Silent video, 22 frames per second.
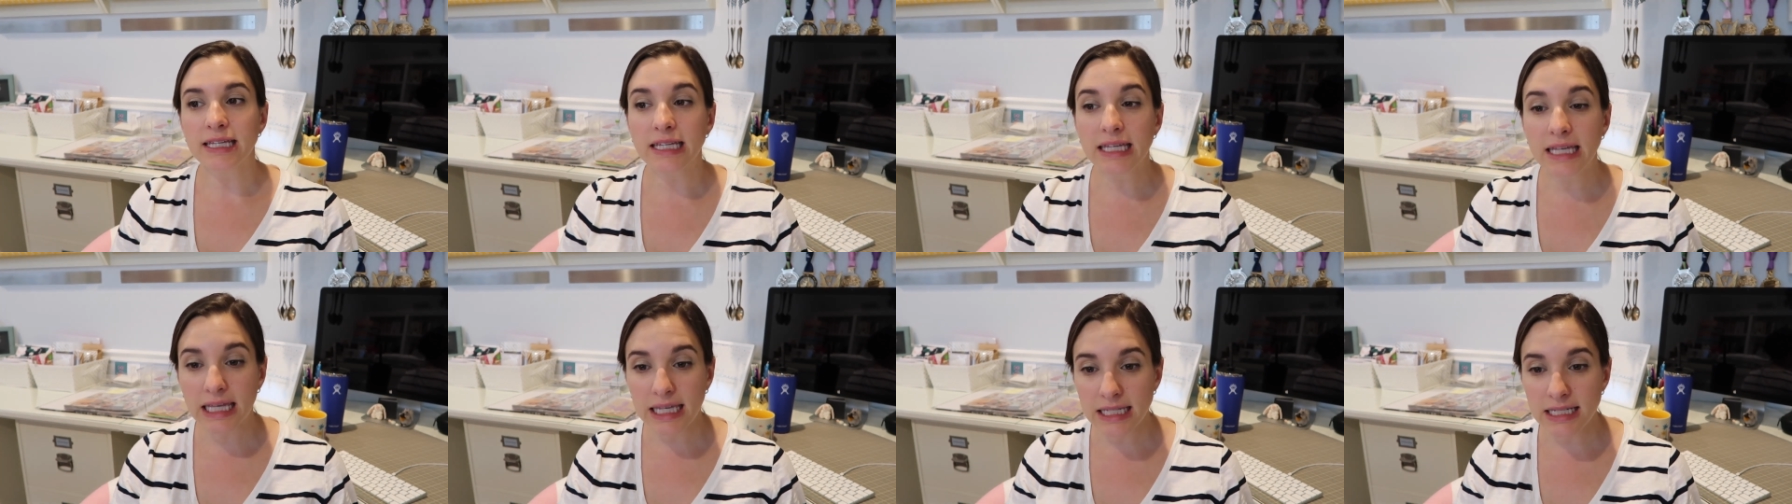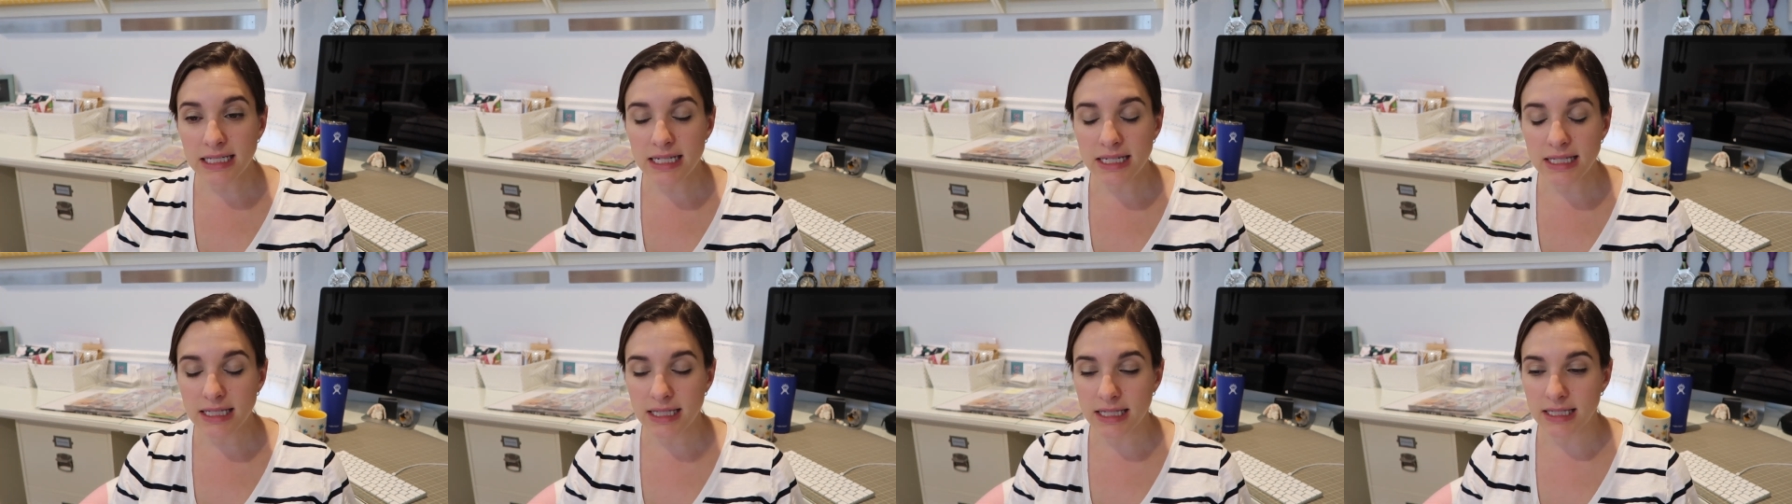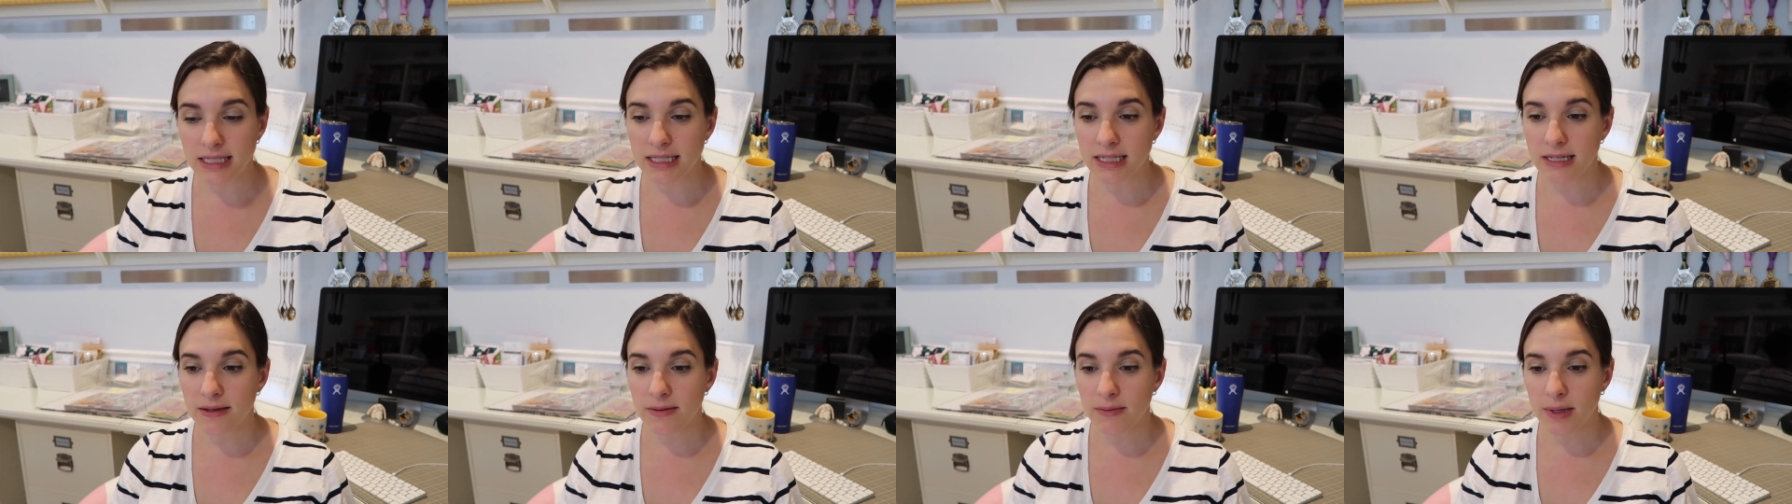The Kiinde
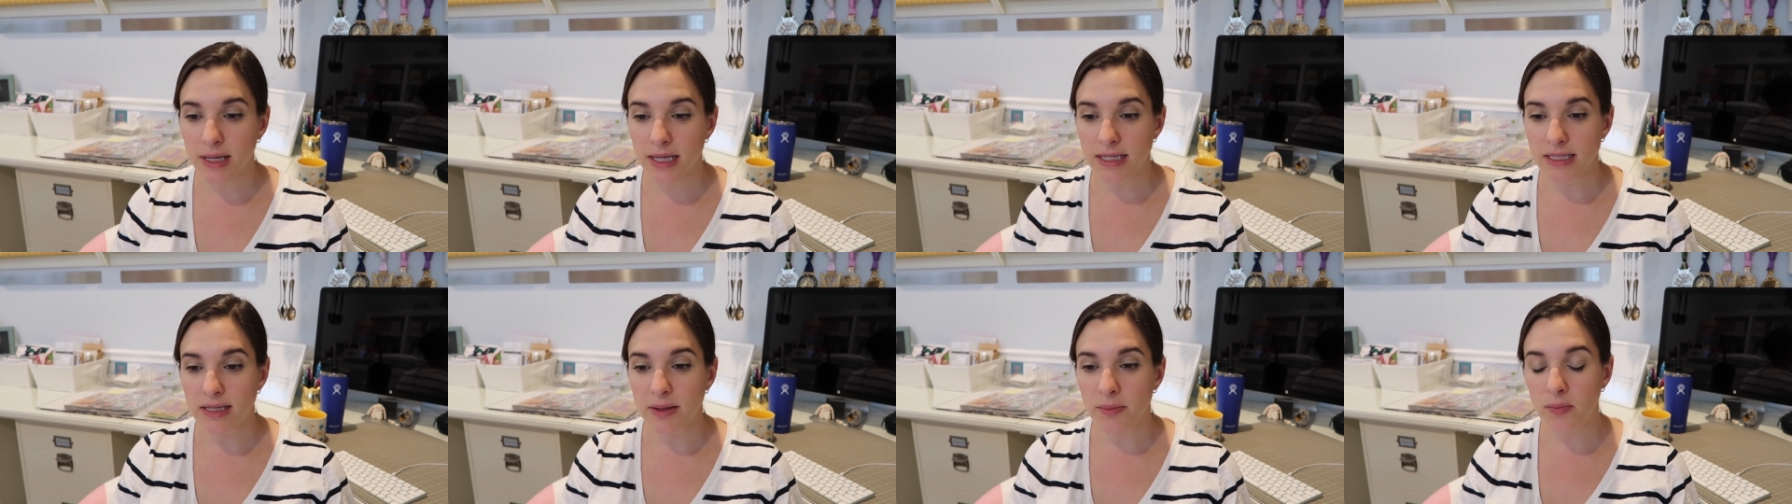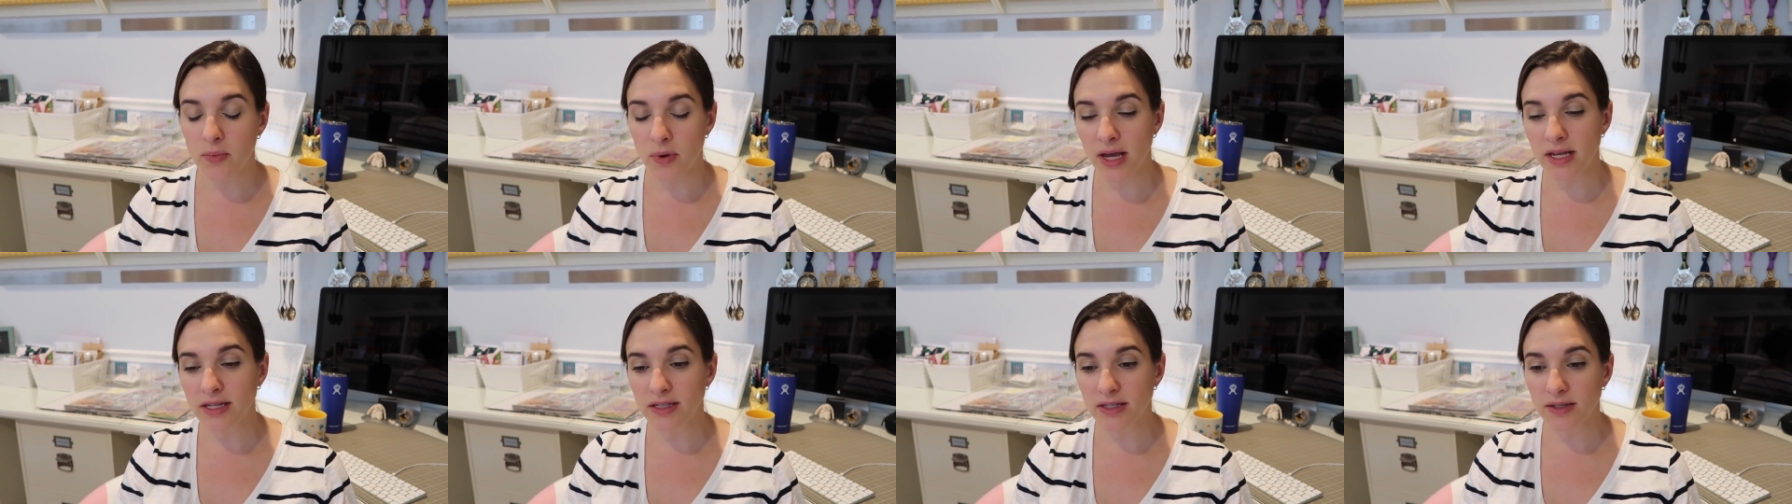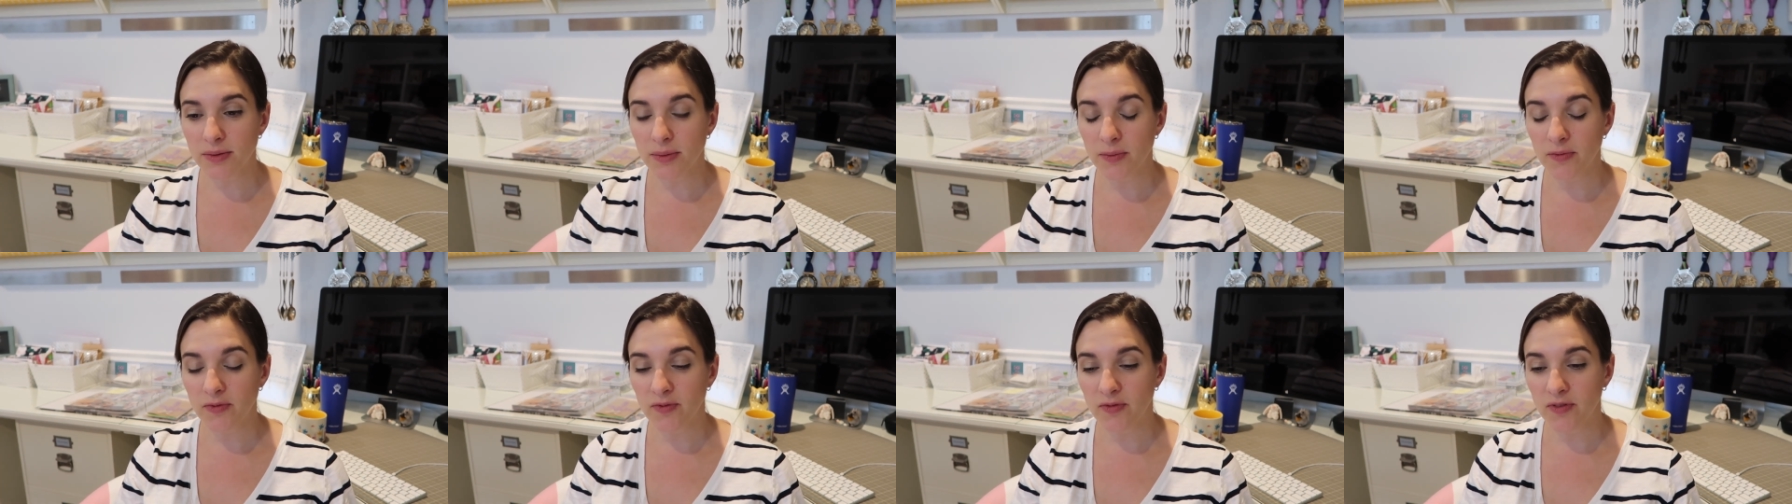system is a
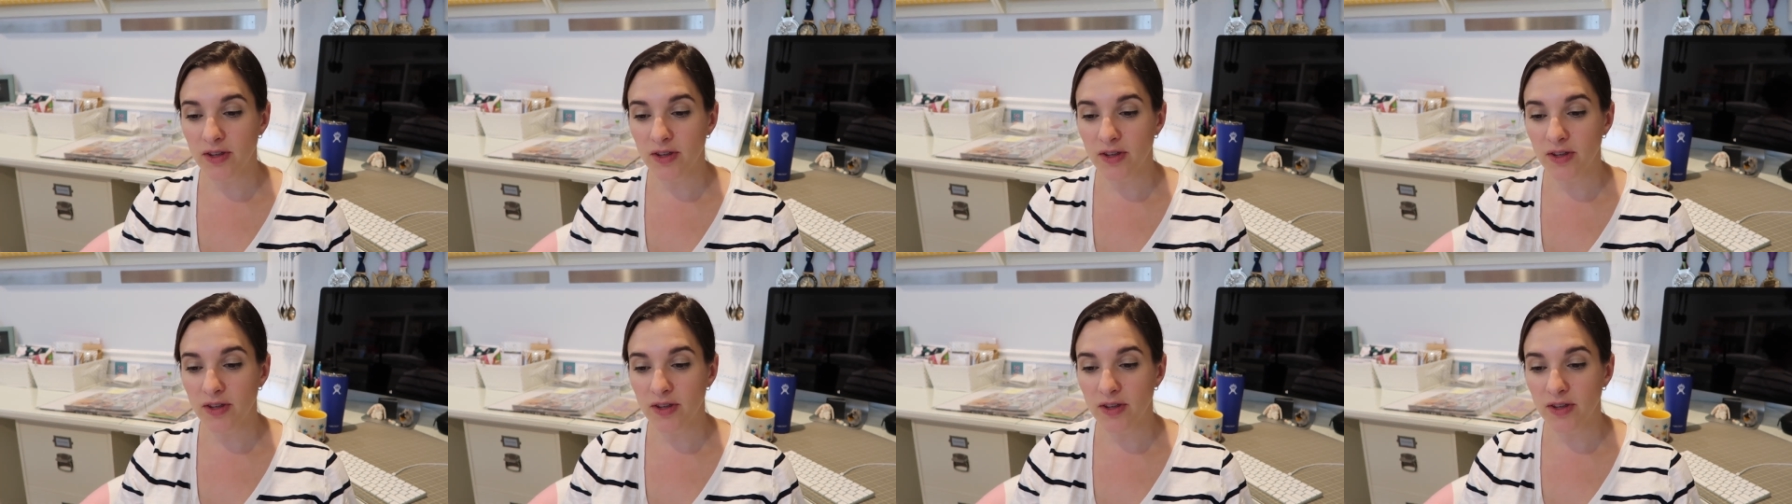breast,